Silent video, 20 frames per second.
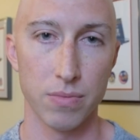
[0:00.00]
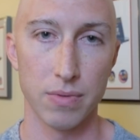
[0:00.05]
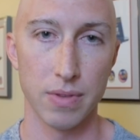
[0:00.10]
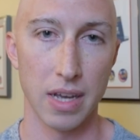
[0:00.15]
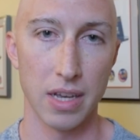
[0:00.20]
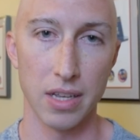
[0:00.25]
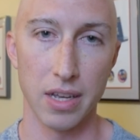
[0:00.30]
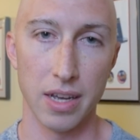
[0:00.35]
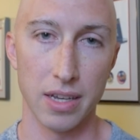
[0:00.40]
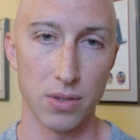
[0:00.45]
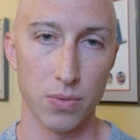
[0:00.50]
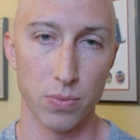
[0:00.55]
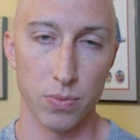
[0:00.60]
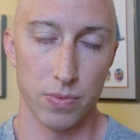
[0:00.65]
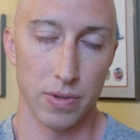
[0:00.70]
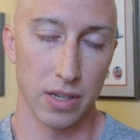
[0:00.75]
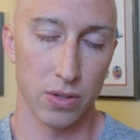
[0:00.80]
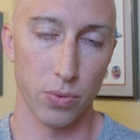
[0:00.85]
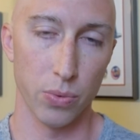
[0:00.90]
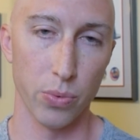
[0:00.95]

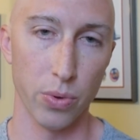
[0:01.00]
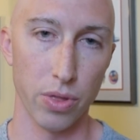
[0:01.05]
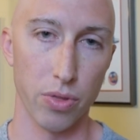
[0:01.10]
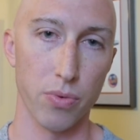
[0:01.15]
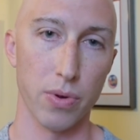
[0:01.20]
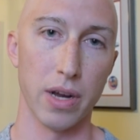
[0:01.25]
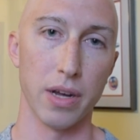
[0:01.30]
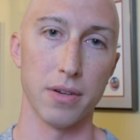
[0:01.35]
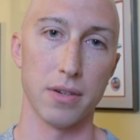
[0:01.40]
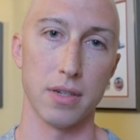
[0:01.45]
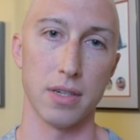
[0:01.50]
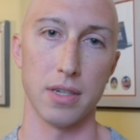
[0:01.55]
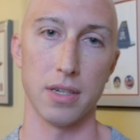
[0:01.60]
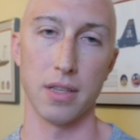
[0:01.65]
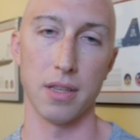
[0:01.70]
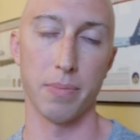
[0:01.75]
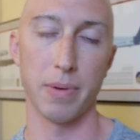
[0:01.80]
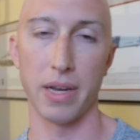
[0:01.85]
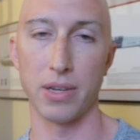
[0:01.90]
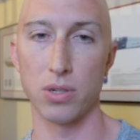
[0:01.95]
as we went throughout
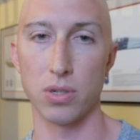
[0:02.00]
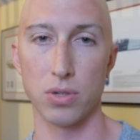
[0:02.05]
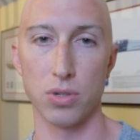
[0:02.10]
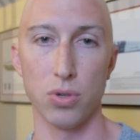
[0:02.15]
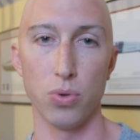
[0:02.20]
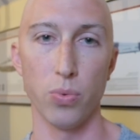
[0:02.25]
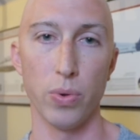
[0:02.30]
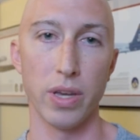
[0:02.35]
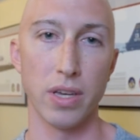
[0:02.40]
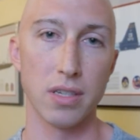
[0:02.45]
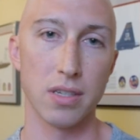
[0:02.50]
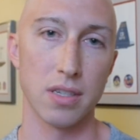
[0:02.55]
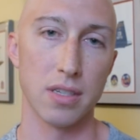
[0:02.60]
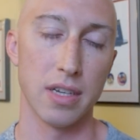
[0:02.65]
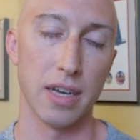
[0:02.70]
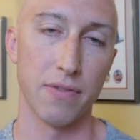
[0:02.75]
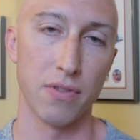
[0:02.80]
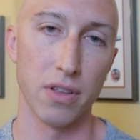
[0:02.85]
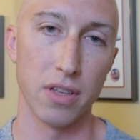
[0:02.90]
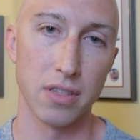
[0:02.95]
the past 2 weeks
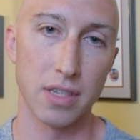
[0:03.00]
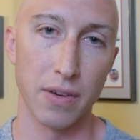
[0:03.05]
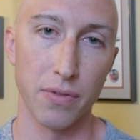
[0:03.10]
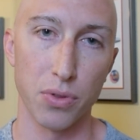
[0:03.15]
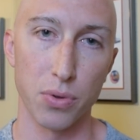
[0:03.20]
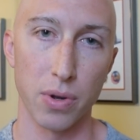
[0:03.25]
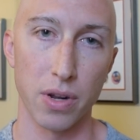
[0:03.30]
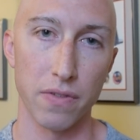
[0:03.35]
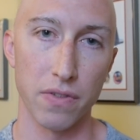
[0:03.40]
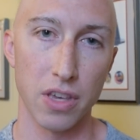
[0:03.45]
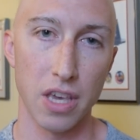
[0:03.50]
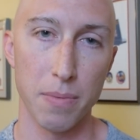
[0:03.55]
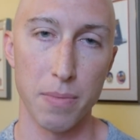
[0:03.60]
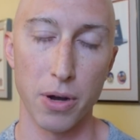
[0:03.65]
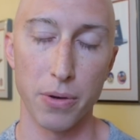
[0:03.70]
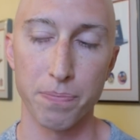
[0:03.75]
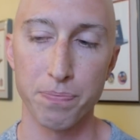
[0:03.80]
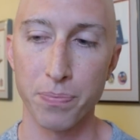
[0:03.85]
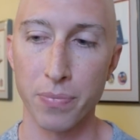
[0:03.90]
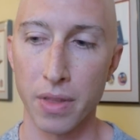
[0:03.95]
after the 7th round of
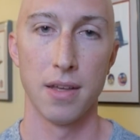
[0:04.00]
chemo.